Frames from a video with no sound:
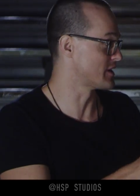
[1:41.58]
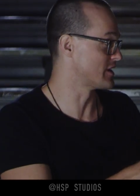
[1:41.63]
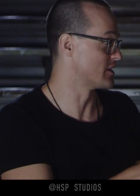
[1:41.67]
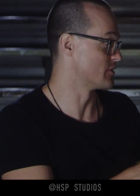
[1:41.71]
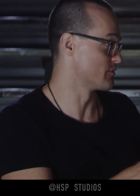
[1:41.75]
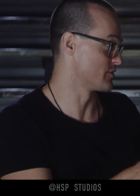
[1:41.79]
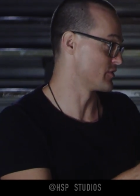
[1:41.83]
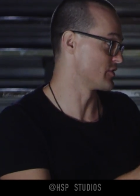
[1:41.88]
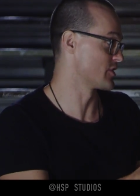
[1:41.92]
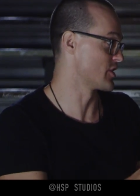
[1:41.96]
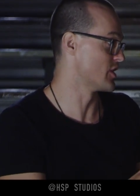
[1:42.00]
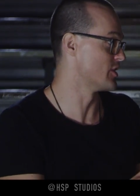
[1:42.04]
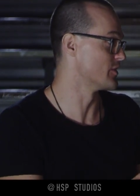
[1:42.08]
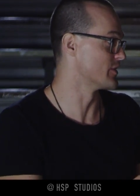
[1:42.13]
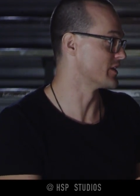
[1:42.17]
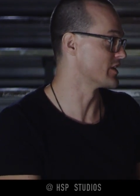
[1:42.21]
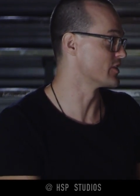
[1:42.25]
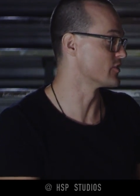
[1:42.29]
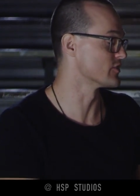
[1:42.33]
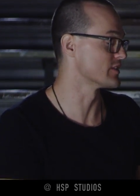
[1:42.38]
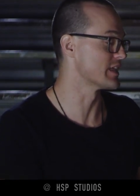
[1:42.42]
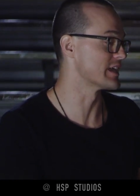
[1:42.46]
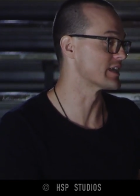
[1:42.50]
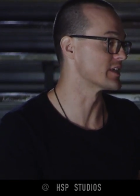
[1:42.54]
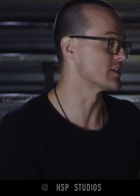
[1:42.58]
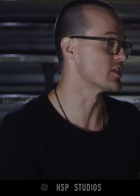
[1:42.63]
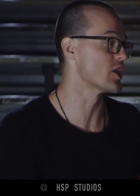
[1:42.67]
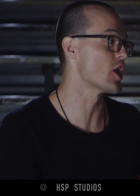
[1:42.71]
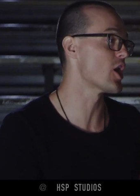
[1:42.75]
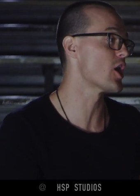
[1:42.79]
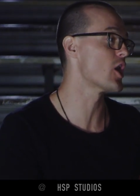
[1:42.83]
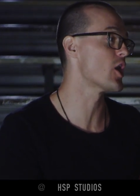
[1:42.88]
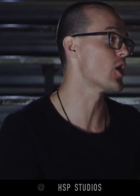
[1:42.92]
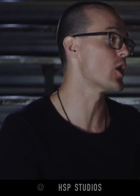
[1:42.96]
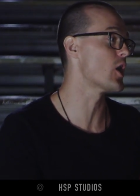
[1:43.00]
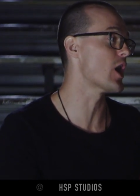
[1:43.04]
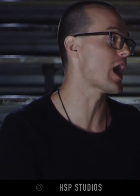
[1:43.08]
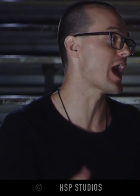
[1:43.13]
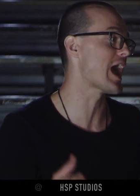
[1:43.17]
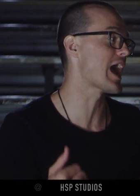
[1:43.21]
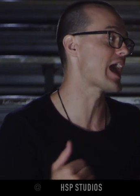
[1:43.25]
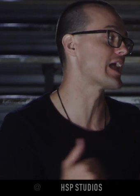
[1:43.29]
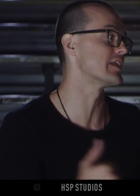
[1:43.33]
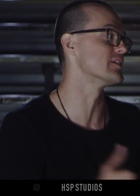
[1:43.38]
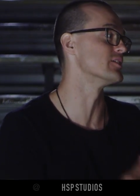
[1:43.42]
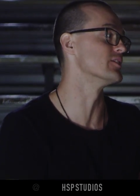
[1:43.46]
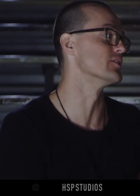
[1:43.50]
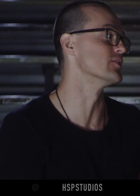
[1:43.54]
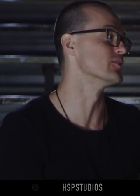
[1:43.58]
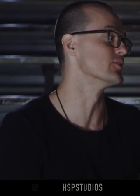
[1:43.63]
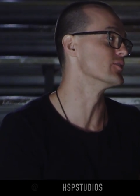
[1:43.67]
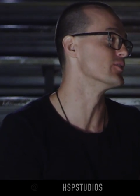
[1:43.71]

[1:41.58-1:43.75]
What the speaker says: I know where you're going. And you're like, yo, I don't